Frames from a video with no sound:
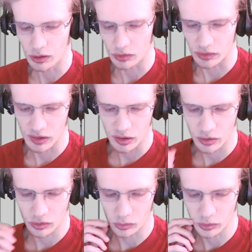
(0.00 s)
because I think you
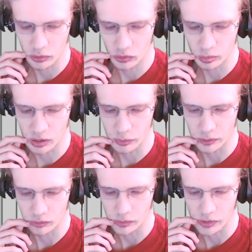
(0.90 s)
could do YouTube Live on
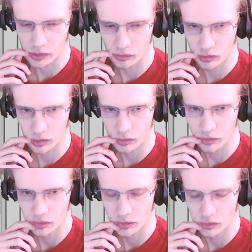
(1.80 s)
your phone now.
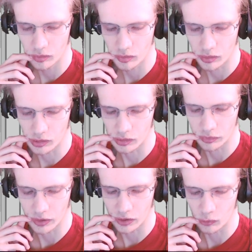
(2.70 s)
I don't know if
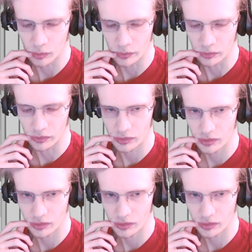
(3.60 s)
you guys were able to